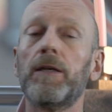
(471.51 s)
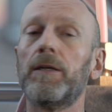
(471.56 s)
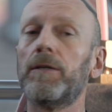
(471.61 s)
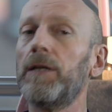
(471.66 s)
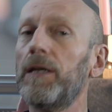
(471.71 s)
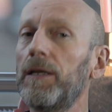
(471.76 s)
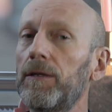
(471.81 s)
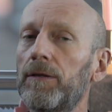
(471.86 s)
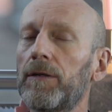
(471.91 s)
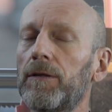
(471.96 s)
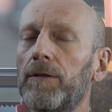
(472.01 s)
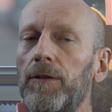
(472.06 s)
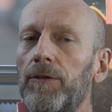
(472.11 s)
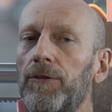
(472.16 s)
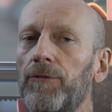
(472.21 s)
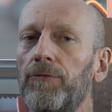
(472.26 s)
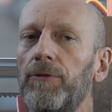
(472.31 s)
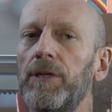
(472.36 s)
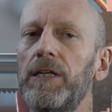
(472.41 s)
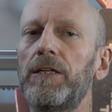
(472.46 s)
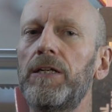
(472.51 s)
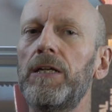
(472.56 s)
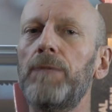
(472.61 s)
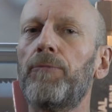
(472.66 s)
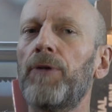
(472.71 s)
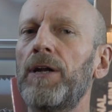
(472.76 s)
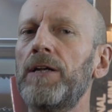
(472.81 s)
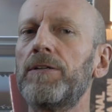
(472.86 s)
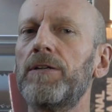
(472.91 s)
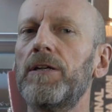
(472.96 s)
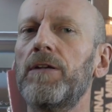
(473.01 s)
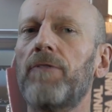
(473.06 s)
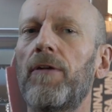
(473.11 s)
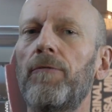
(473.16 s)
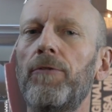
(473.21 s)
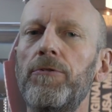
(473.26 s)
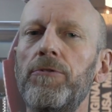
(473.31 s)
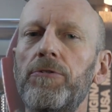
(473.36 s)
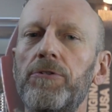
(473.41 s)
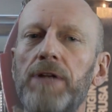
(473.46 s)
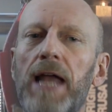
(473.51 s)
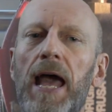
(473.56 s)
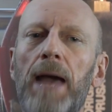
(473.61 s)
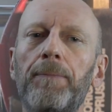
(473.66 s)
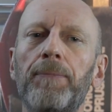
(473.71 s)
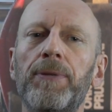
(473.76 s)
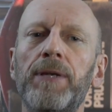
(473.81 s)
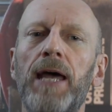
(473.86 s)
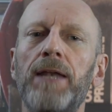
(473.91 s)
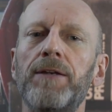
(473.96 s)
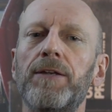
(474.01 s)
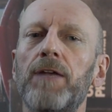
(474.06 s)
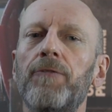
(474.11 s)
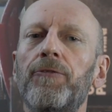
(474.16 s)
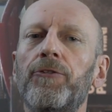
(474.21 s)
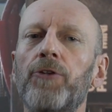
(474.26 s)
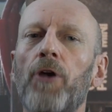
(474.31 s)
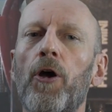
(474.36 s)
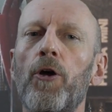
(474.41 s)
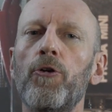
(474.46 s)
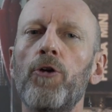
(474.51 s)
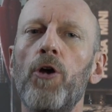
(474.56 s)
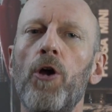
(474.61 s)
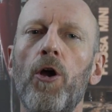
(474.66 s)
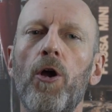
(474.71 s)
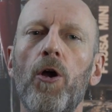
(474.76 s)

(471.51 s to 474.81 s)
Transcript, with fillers: did the 3D printing revolution happen? And if so,